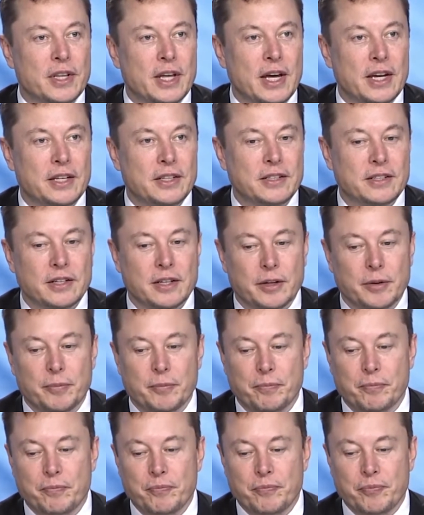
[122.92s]
that
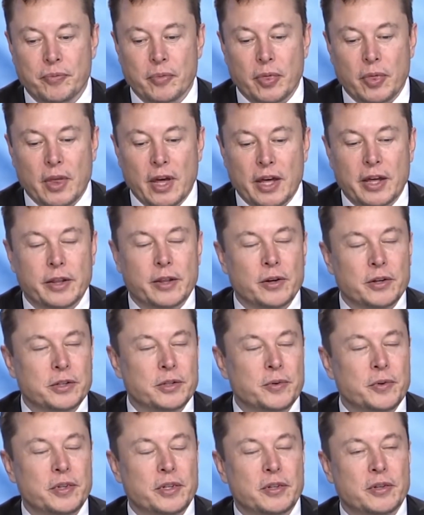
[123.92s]
I think
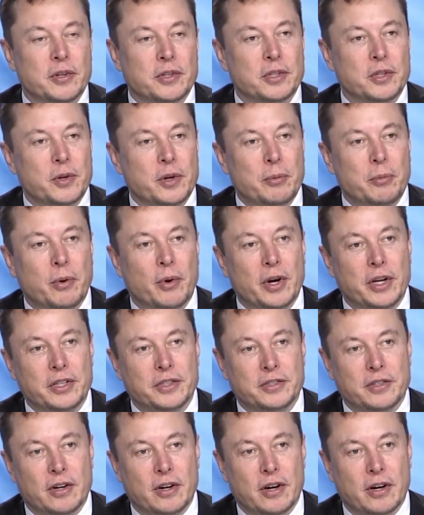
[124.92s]
those three
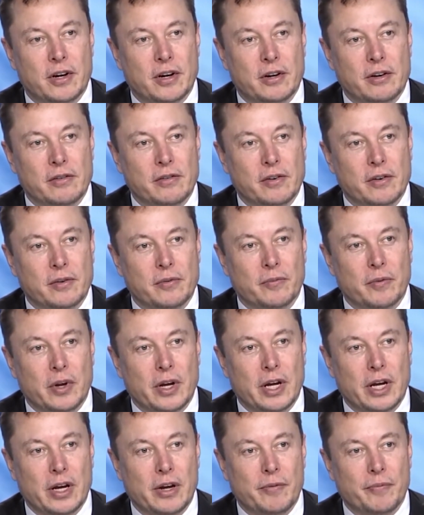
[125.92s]
points are
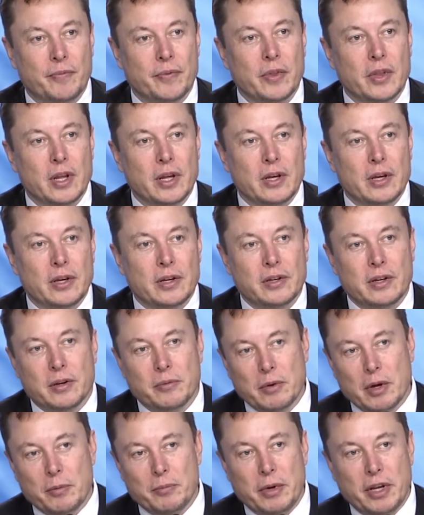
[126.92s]
a
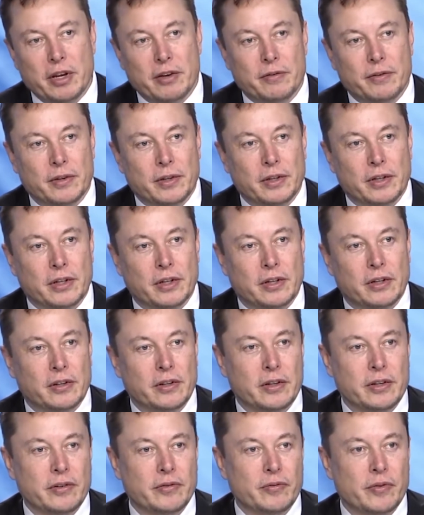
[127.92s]
meaningful
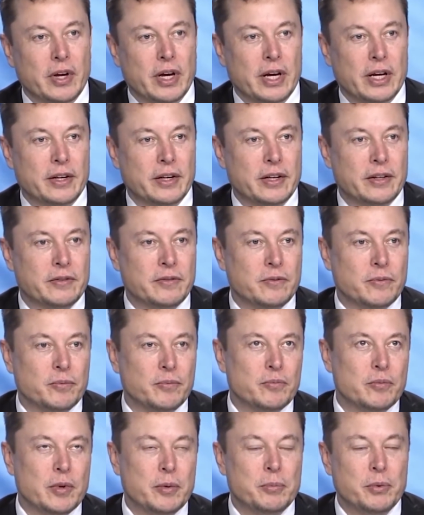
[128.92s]

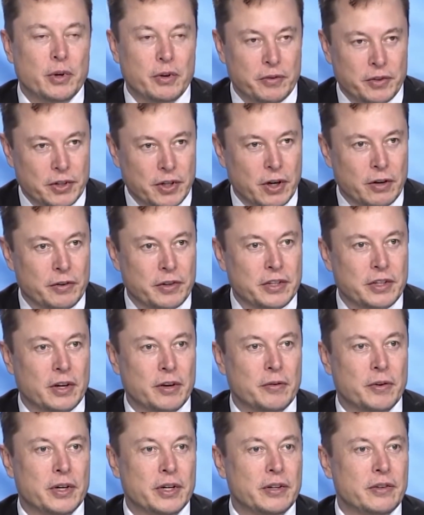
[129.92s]
improvement
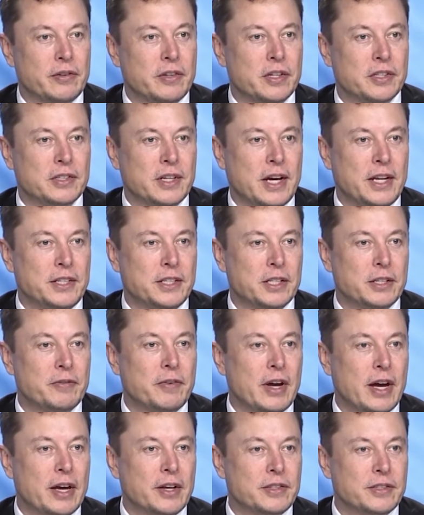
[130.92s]
over designs in the
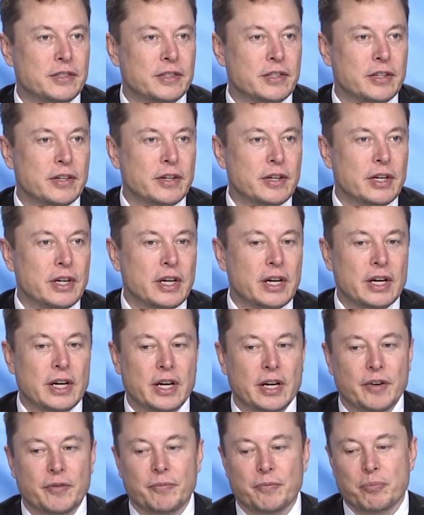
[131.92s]
past.
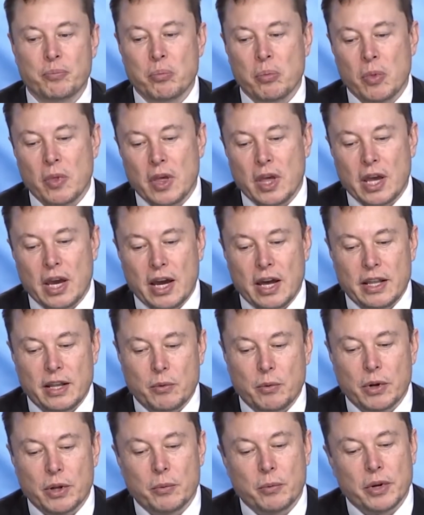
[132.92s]
And
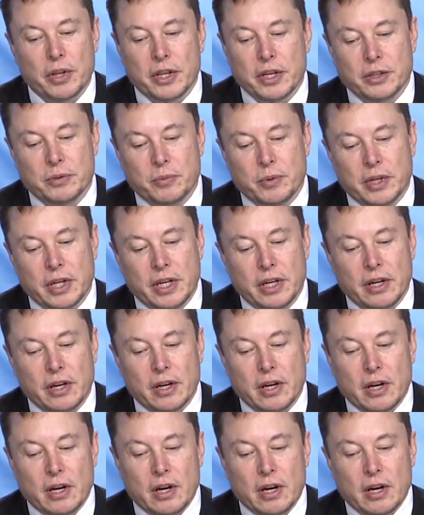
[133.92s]
then one of the things we